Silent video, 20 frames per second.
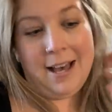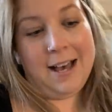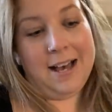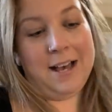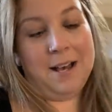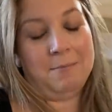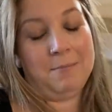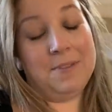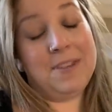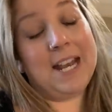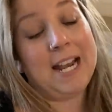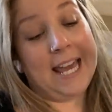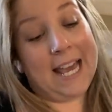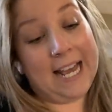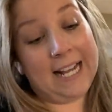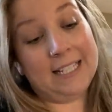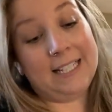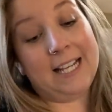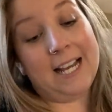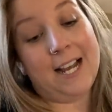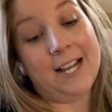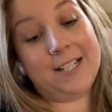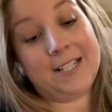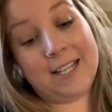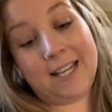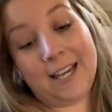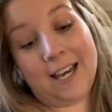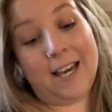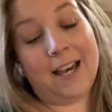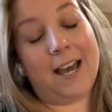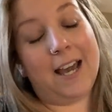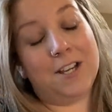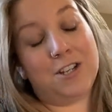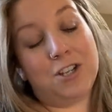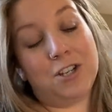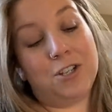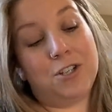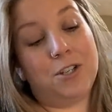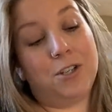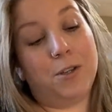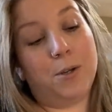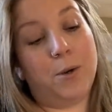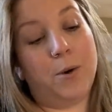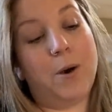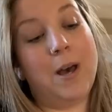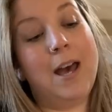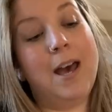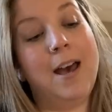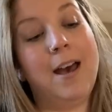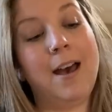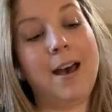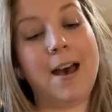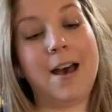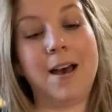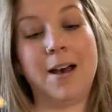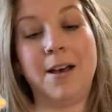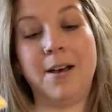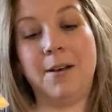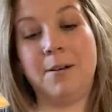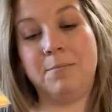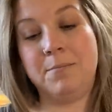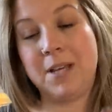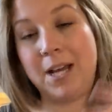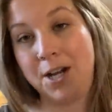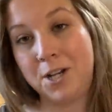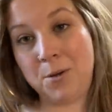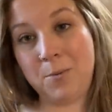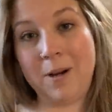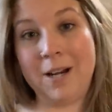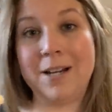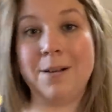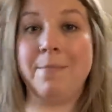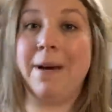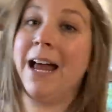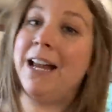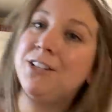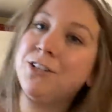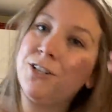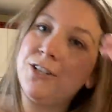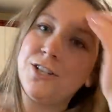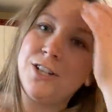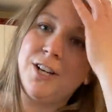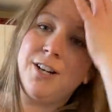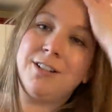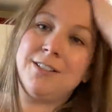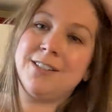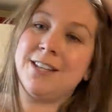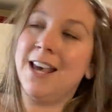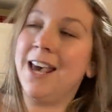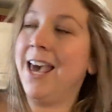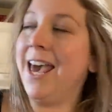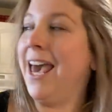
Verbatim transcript: then I had the idea I should do the underwear to match the shirts.